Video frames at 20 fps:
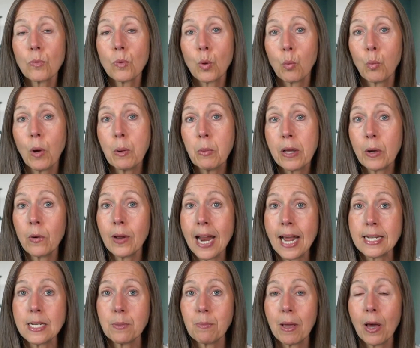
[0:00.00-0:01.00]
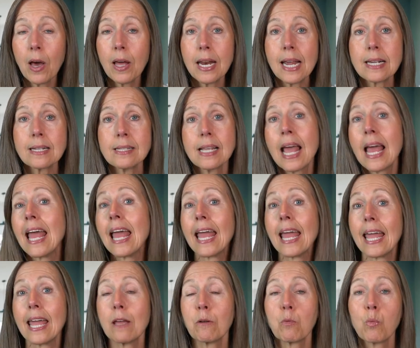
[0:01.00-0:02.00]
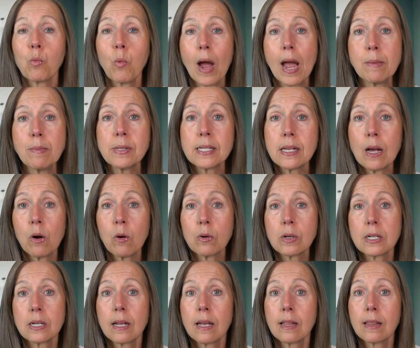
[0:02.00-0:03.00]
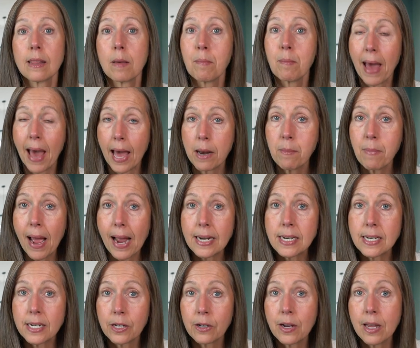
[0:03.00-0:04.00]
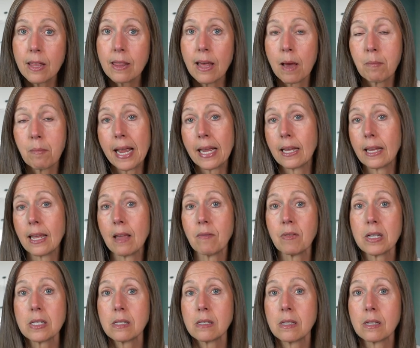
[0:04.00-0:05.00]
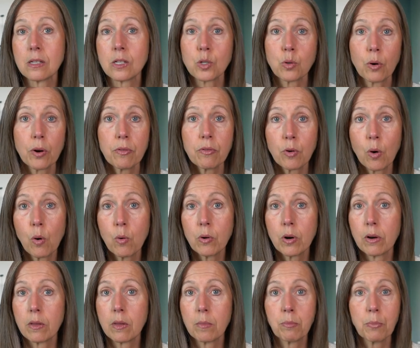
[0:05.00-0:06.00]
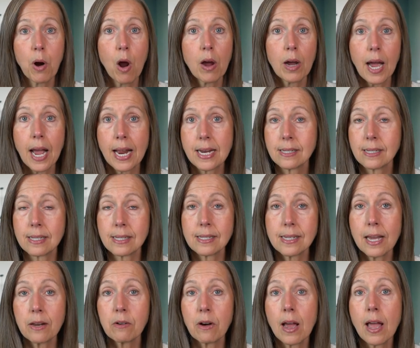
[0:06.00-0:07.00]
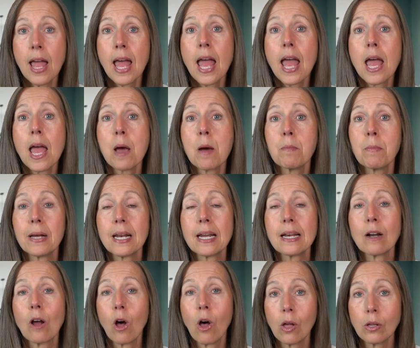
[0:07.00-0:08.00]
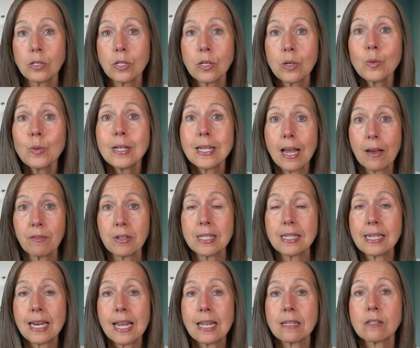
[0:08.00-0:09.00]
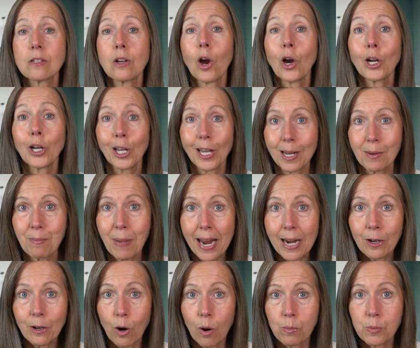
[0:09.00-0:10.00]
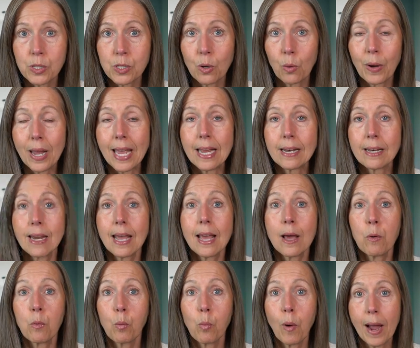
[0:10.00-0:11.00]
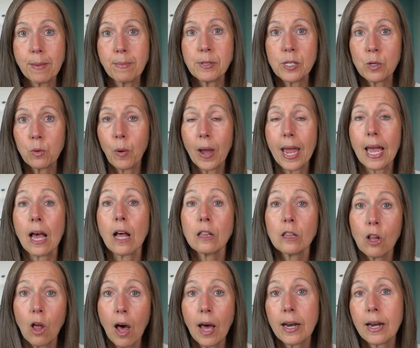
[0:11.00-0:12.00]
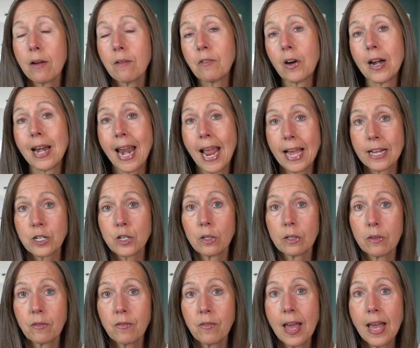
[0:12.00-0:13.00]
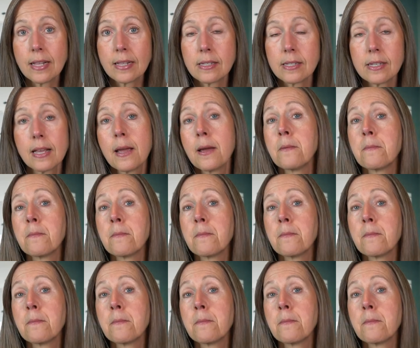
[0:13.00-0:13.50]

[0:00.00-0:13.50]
When we go on antibiotics, it wipes out the bad bacteria that might give us the sore throat or the bronchitis, etc. But it also devastates our good microbes. So it wipes away a lot of our natural defense.